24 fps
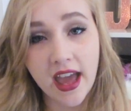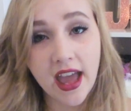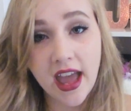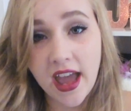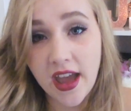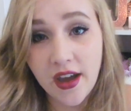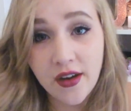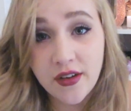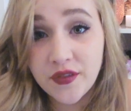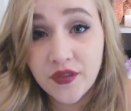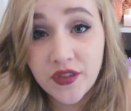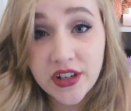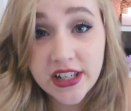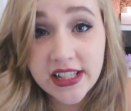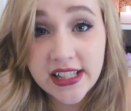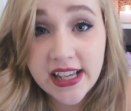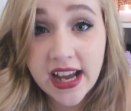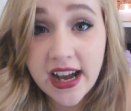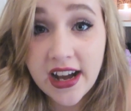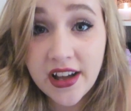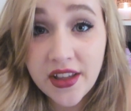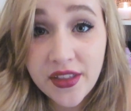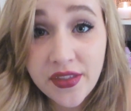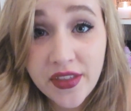
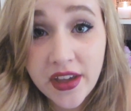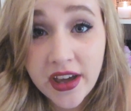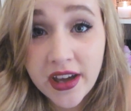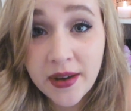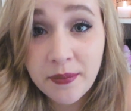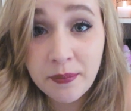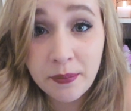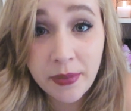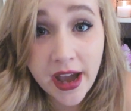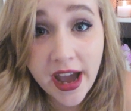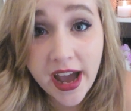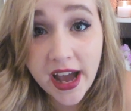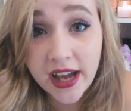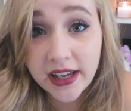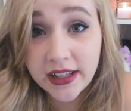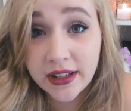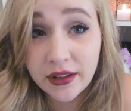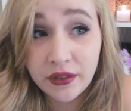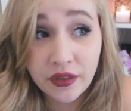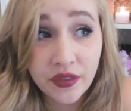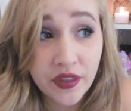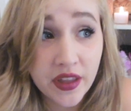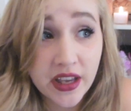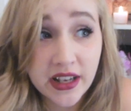every other
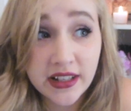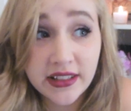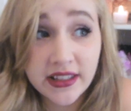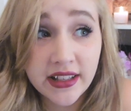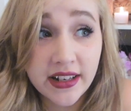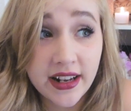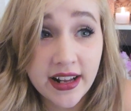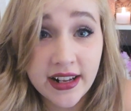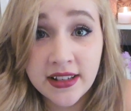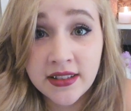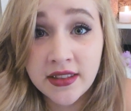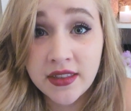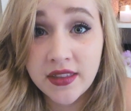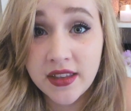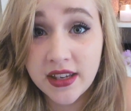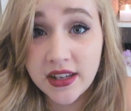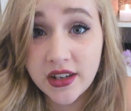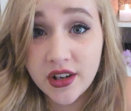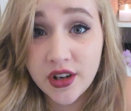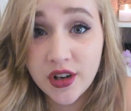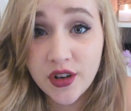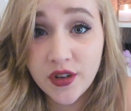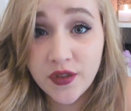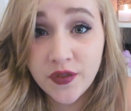bad thing that I can
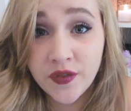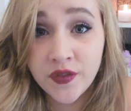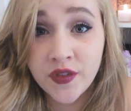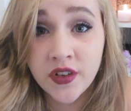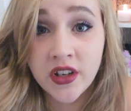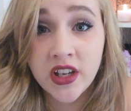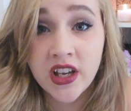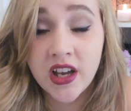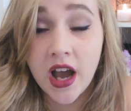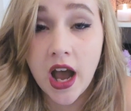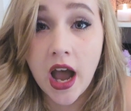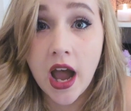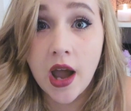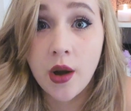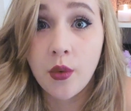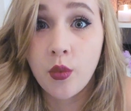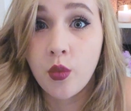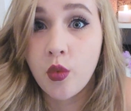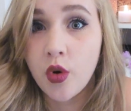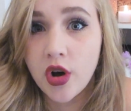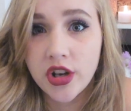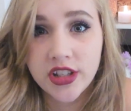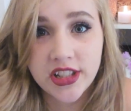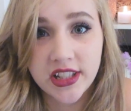think of, I
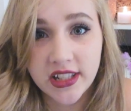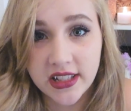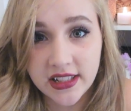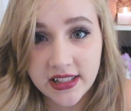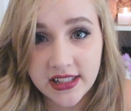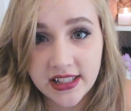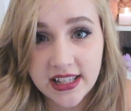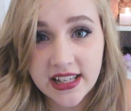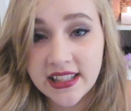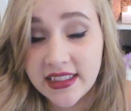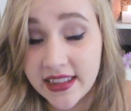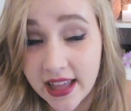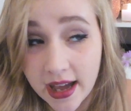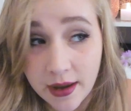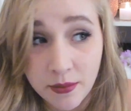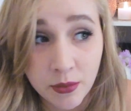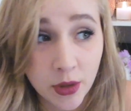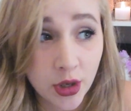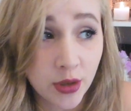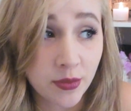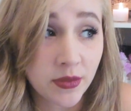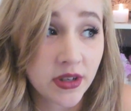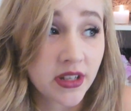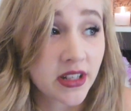want it in that
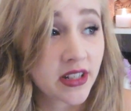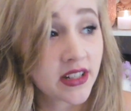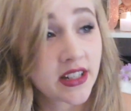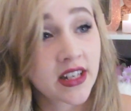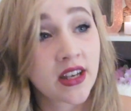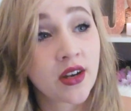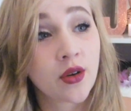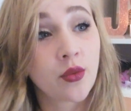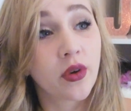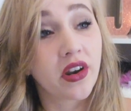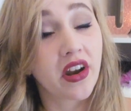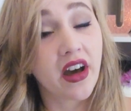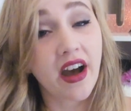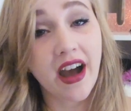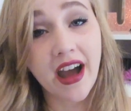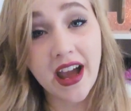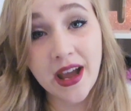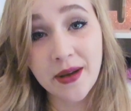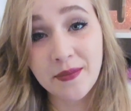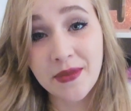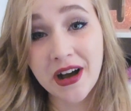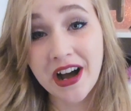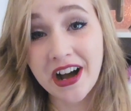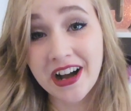moment. When I
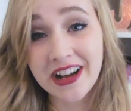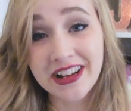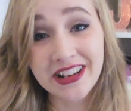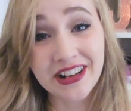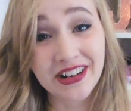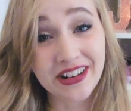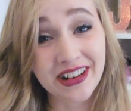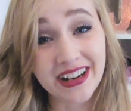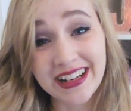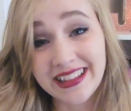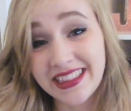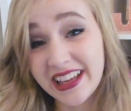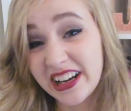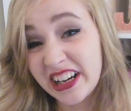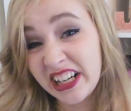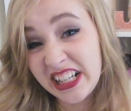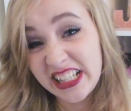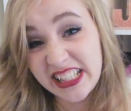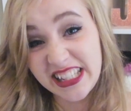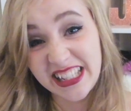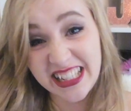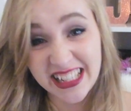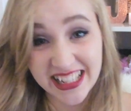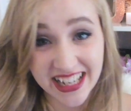am hungry, there
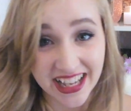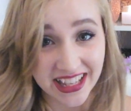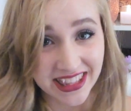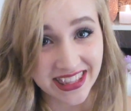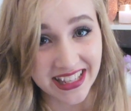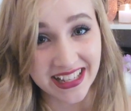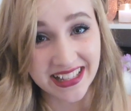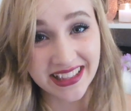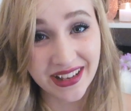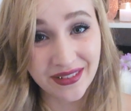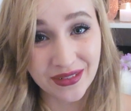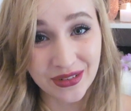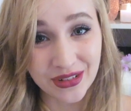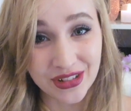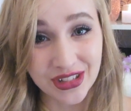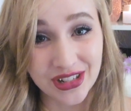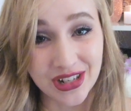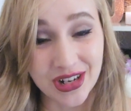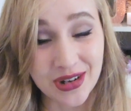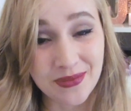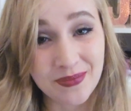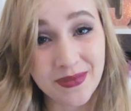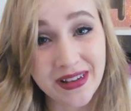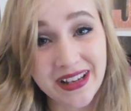is nothing that will
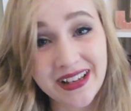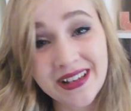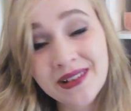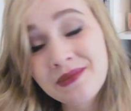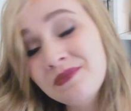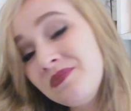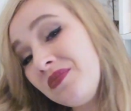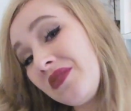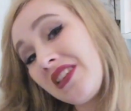stop me.